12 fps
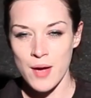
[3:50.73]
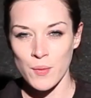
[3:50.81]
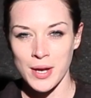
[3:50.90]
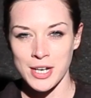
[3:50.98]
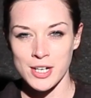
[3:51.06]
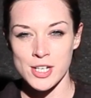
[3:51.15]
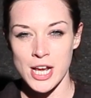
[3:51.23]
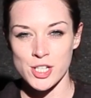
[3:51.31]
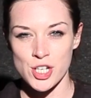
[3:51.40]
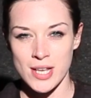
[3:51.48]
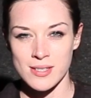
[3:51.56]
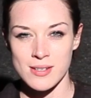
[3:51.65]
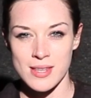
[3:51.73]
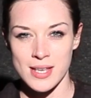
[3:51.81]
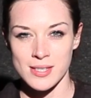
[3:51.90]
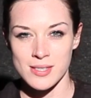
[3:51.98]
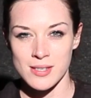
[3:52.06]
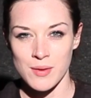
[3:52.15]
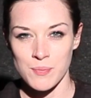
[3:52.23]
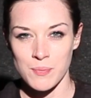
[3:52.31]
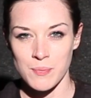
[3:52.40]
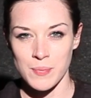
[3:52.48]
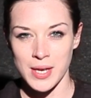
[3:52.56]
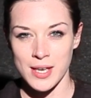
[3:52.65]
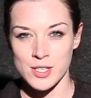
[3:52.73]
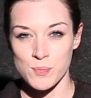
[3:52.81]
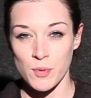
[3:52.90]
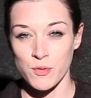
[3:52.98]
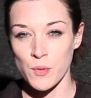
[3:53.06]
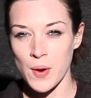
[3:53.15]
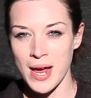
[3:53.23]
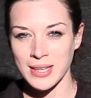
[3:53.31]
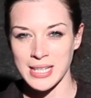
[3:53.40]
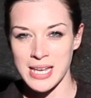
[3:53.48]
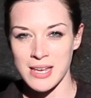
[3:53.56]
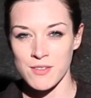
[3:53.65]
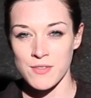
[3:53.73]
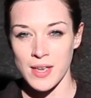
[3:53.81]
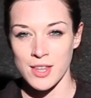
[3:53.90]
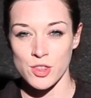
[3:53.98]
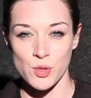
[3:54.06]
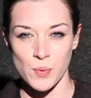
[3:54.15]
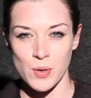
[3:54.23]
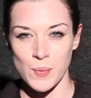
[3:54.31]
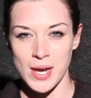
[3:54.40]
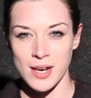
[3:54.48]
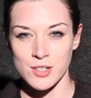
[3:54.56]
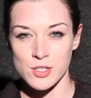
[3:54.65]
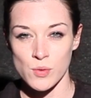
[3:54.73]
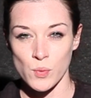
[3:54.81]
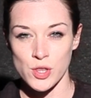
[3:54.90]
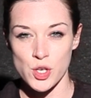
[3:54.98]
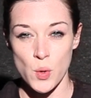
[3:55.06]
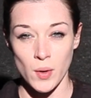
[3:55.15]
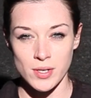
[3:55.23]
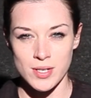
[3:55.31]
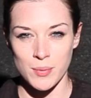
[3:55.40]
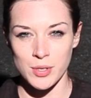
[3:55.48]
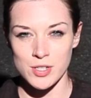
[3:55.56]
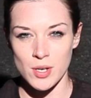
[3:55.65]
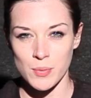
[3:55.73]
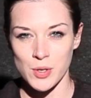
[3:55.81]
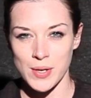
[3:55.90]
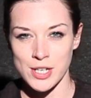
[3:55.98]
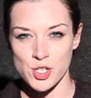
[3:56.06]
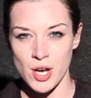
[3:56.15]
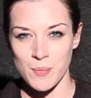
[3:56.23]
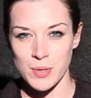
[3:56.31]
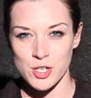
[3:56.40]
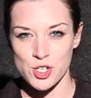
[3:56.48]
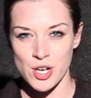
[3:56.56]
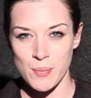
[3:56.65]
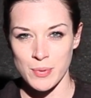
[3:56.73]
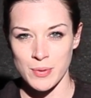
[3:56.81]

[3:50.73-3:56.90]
I want you to digest this. Because before I leave in three weeks with your W W E Championship,